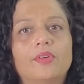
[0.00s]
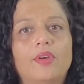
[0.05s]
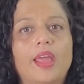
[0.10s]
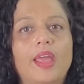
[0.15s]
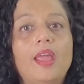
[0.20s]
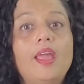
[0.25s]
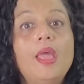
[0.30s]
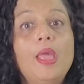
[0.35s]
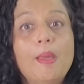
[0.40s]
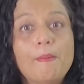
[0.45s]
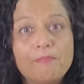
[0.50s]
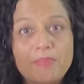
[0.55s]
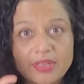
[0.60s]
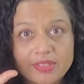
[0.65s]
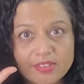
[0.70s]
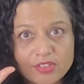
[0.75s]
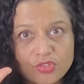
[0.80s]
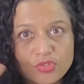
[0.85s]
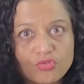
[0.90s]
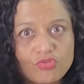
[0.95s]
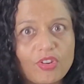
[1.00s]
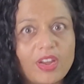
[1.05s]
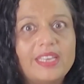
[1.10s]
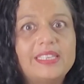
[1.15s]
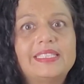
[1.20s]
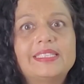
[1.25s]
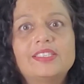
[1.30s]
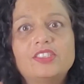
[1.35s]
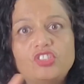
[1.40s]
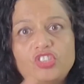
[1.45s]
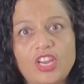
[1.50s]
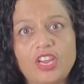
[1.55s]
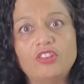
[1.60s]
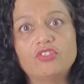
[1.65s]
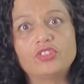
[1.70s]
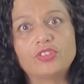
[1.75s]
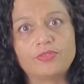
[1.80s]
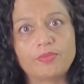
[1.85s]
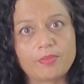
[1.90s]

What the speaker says: Okay, but the stress changes